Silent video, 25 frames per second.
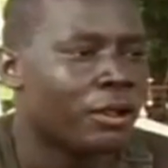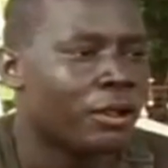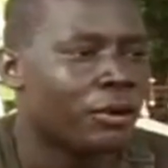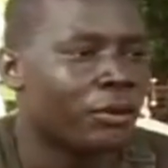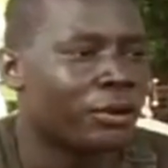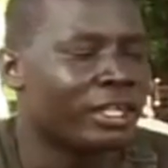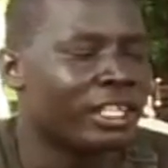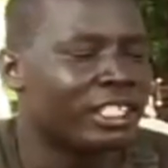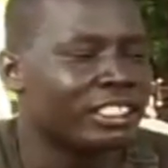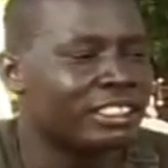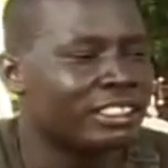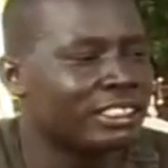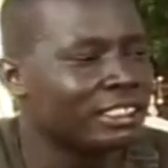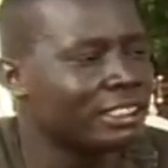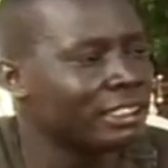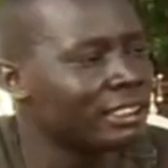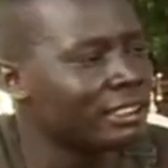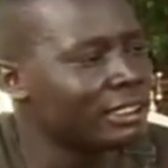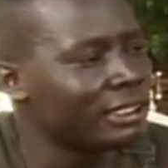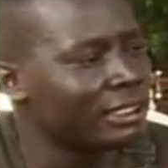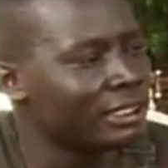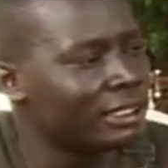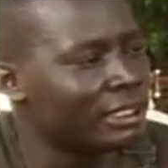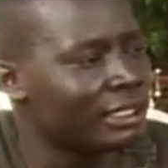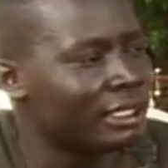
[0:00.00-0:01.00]

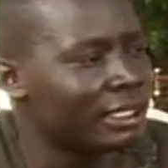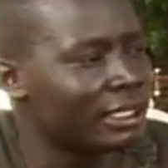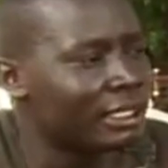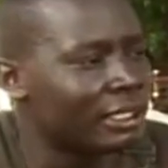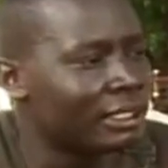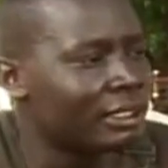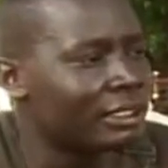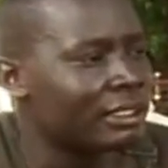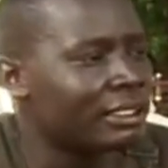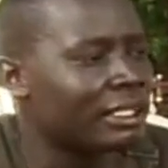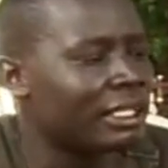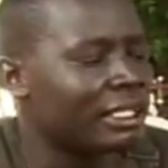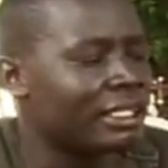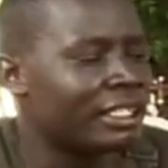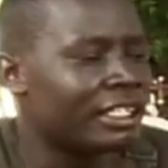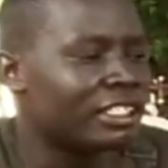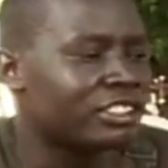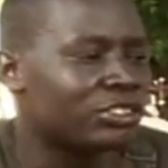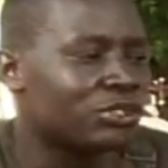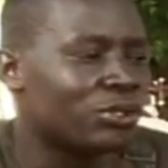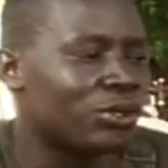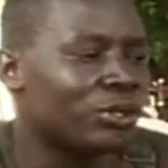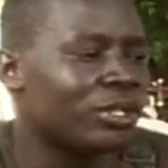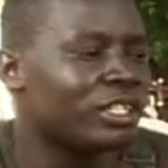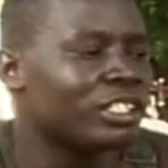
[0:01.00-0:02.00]
the
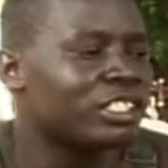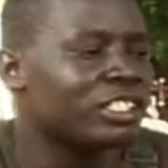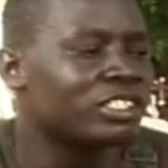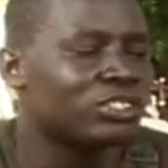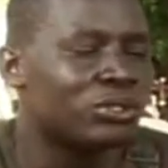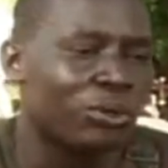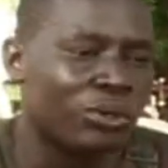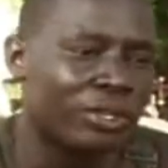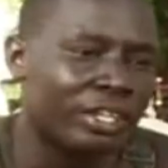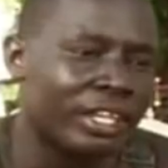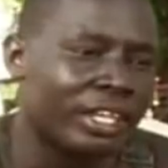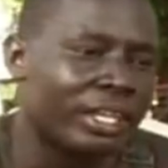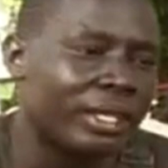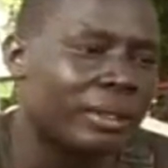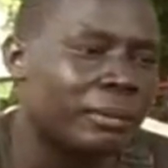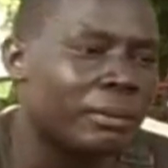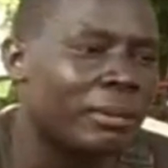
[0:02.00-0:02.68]
soil is okay,